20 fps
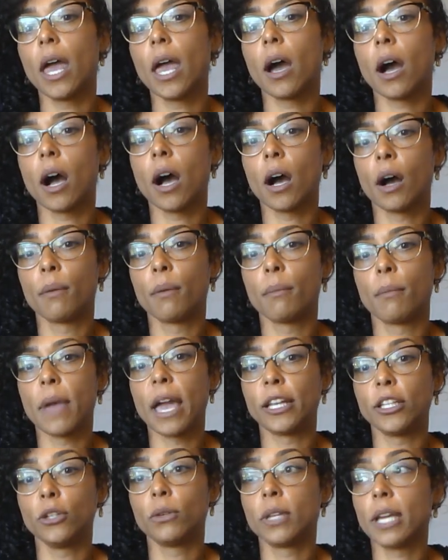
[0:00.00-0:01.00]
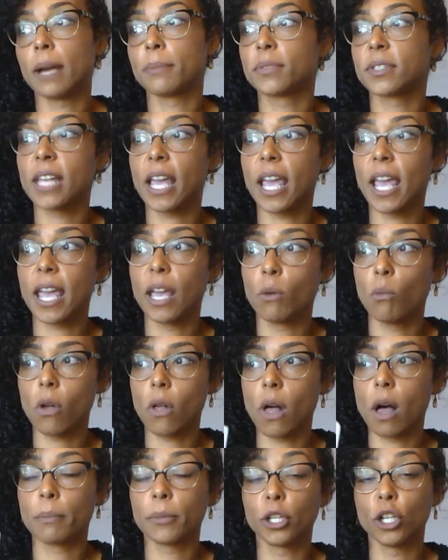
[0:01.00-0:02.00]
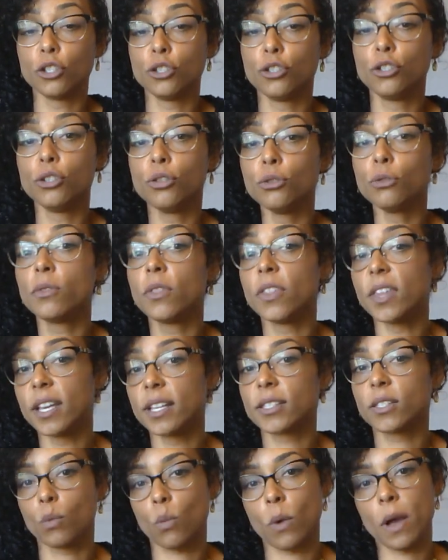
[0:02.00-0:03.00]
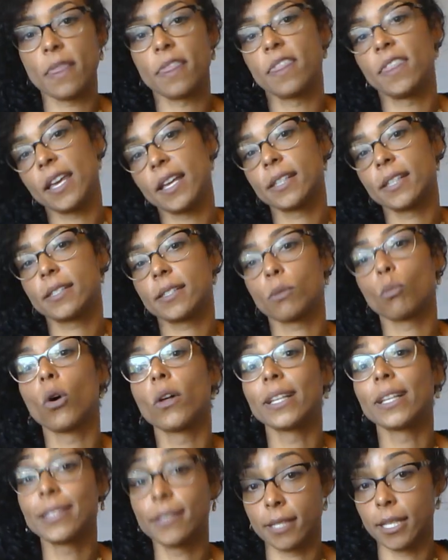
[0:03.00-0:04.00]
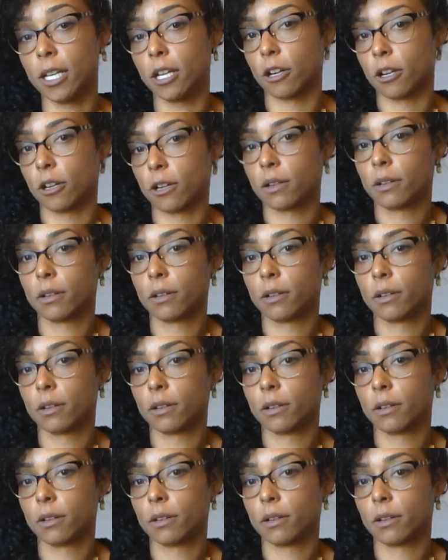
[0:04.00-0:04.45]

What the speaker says: And you kept saying, well, I'm going to do this when this, well, it's here.